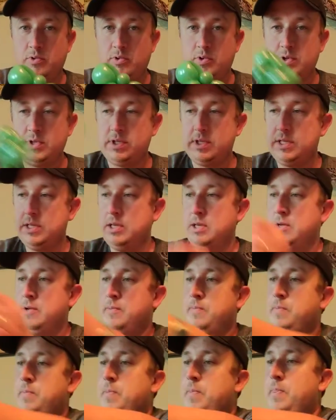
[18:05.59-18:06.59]
course,
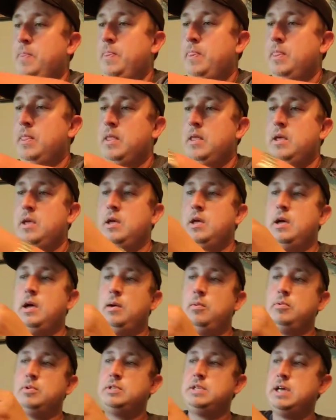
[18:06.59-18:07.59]

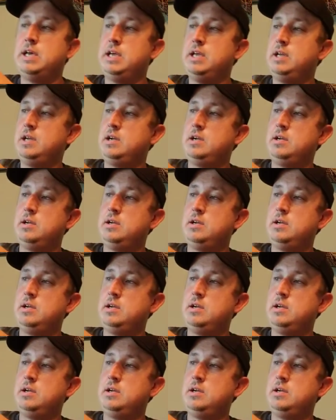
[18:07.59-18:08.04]
I'm going to